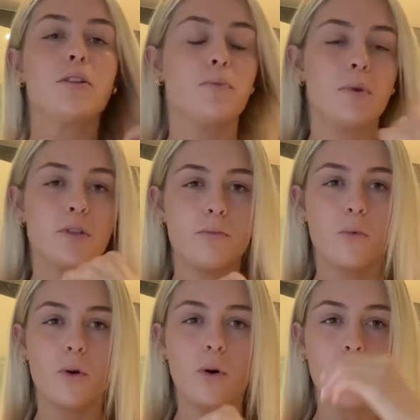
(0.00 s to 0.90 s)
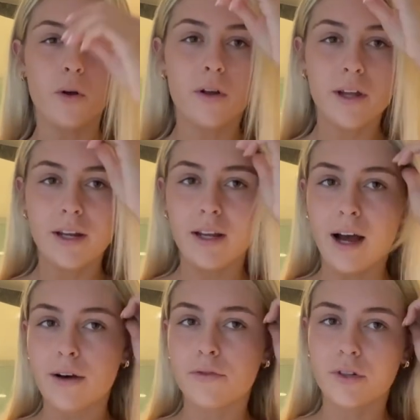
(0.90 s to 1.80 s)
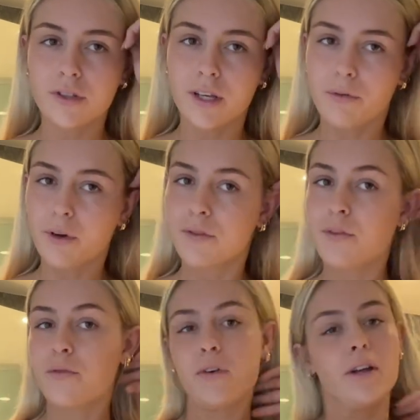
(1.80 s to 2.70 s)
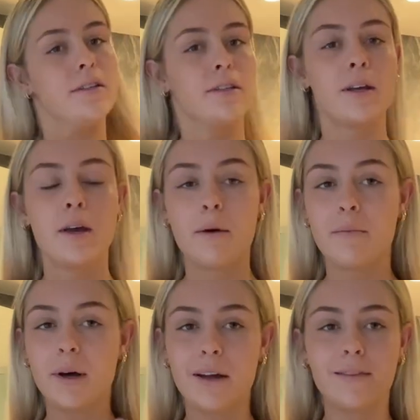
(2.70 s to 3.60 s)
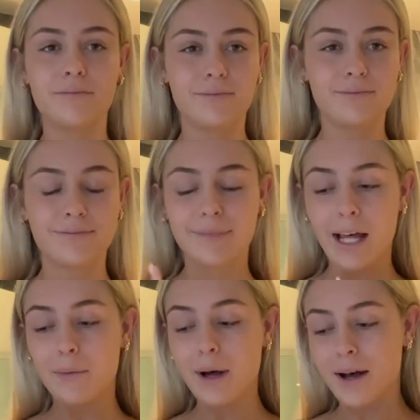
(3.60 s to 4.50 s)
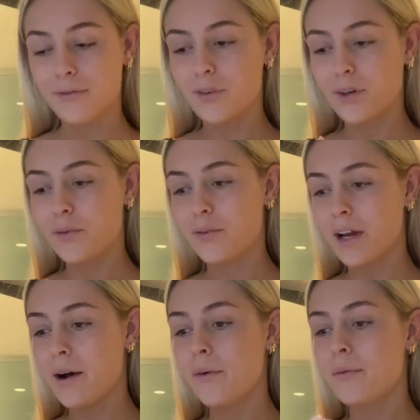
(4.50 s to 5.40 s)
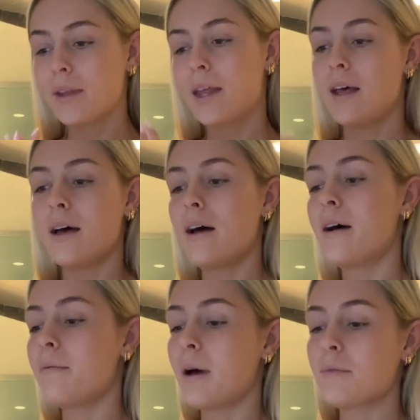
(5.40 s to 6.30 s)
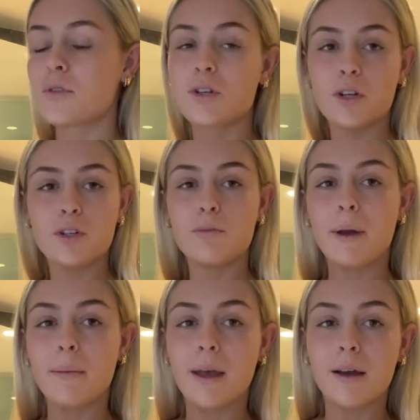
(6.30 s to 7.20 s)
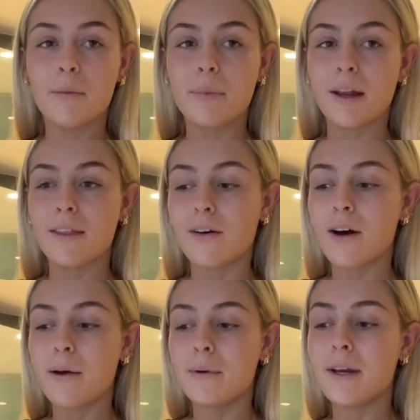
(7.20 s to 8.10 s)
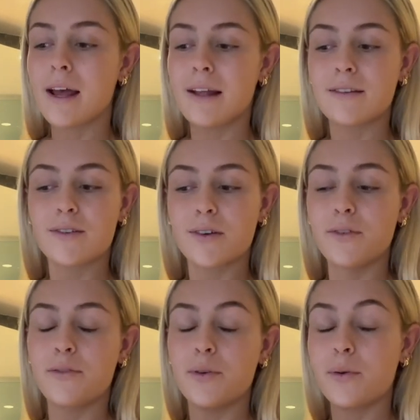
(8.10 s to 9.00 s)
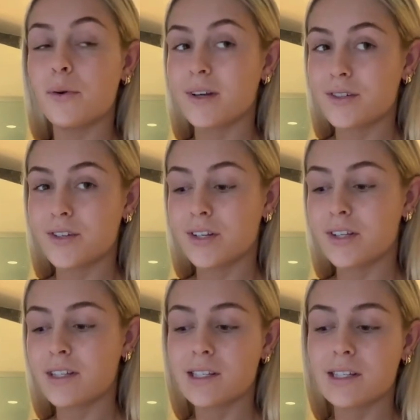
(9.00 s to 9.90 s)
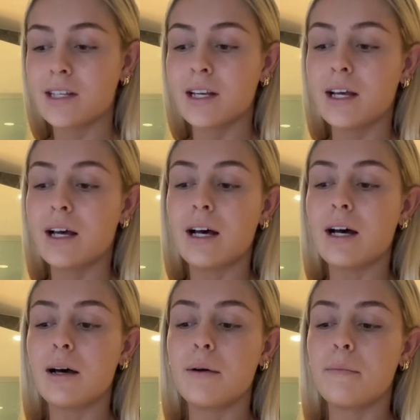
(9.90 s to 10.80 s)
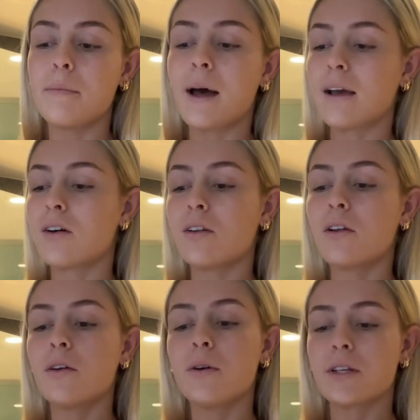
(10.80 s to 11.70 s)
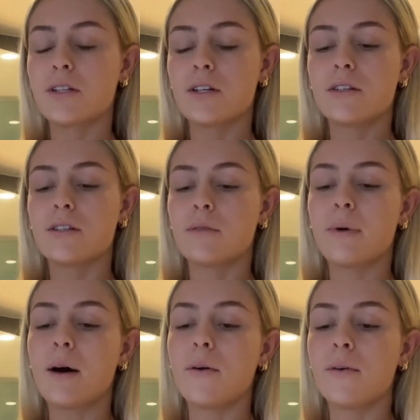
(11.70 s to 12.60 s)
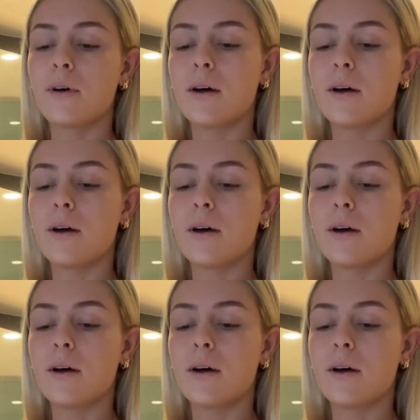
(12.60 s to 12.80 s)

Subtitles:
just put some more oil in it after to get rid of the frizz, but that will have to do for now. I'm just gonna do my makeup, but I thought I would answer a few questions. I got a lot of questions about